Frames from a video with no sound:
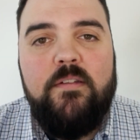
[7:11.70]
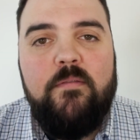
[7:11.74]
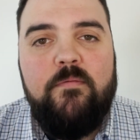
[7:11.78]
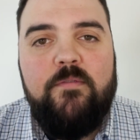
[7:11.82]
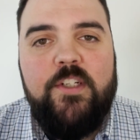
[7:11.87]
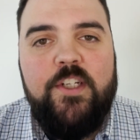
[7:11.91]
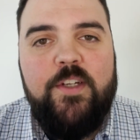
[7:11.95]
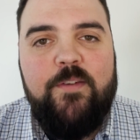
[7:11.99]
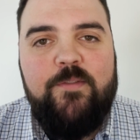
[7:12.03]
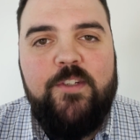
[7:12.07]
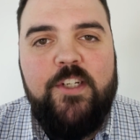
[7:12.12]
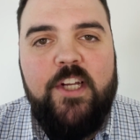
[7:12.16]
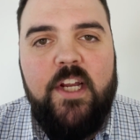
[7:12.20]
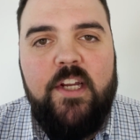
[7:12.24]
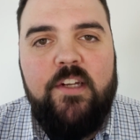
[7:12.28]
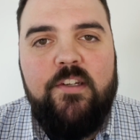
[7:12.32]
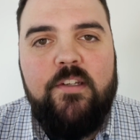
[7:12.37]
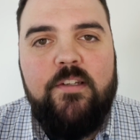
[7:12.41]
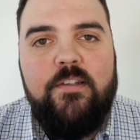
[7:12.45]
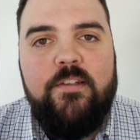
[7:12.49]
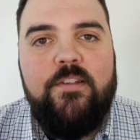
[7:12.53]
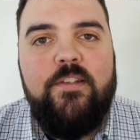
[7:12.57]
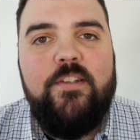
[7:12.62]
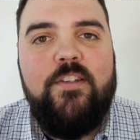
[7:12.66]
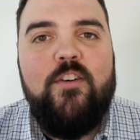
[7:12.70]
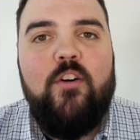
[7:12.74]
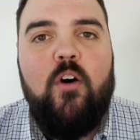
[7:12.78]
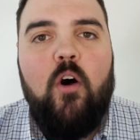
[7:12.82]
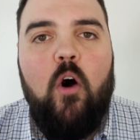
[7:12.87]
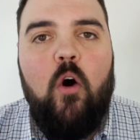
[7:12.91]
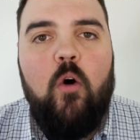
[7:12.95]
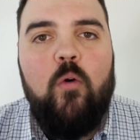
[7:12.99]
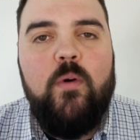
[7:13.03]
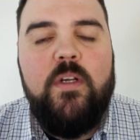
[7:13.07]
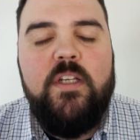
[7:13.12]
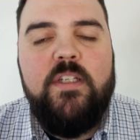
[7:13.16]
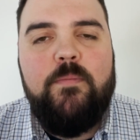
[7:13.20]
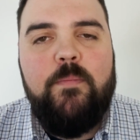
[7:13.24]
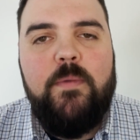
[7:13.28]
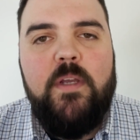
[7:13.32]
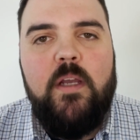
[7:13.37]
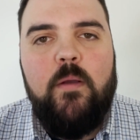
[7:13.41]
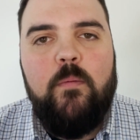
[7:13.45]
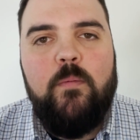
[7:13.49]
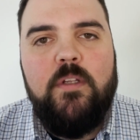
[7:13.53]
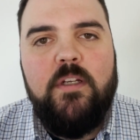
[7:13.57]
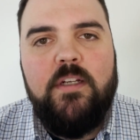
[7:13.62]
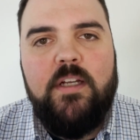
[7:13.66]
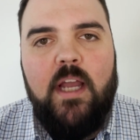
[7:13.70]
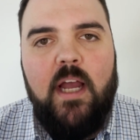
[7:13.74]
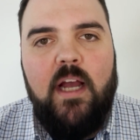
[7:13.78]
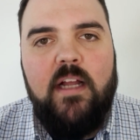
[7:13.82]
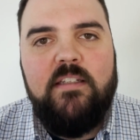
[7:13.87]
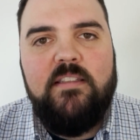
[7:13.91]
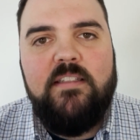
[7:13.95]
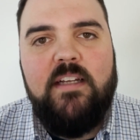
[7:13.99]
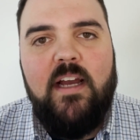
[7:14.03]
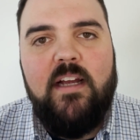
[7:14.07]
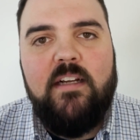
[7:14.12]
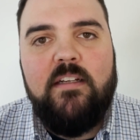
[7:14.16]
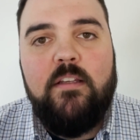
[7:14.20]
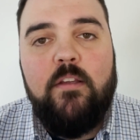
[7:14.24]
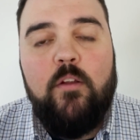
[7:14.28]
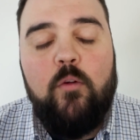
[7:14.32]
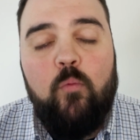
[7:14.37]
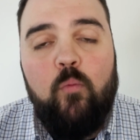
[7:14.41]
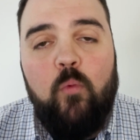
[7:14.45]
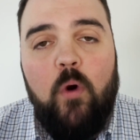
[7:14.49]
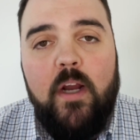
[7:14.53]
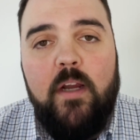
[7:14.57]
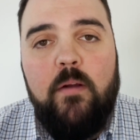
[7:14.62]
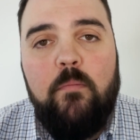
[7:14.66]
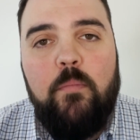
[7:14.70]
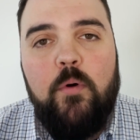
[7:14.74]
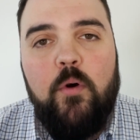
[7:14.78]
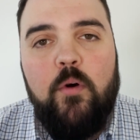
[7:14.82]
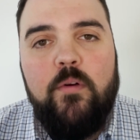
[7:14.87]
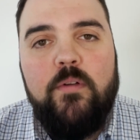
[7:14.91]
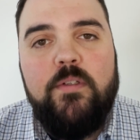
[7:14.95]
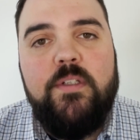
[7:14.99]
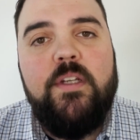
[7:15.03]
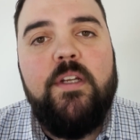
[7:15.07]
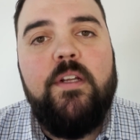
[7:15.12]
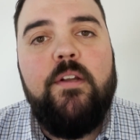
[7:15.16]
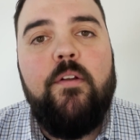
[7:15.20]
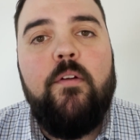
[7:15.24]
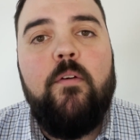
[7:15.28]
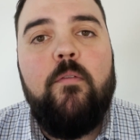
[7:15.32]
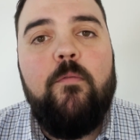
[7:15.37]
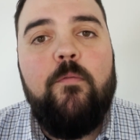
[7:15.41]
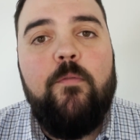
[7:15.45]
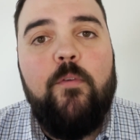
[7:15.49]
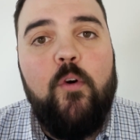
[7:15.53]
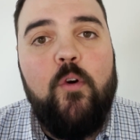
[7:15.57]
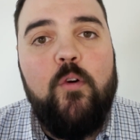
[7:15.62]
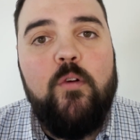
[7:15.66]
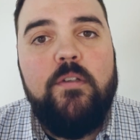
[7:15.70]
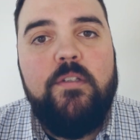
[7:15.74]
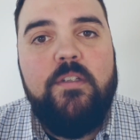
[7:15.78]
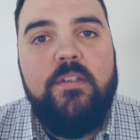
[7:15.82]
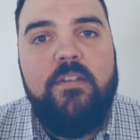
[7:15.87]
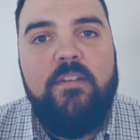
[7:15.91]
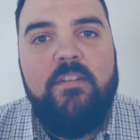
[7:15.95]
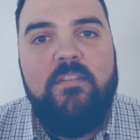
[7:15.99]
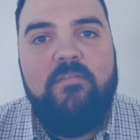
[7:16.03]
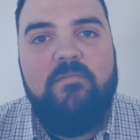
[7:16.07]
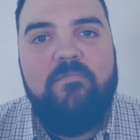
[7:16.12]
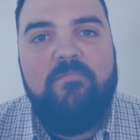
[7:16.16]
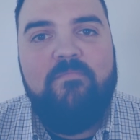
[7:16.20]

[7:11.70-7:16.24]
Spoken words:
of shift changes, you'll always be able to contact the right person first.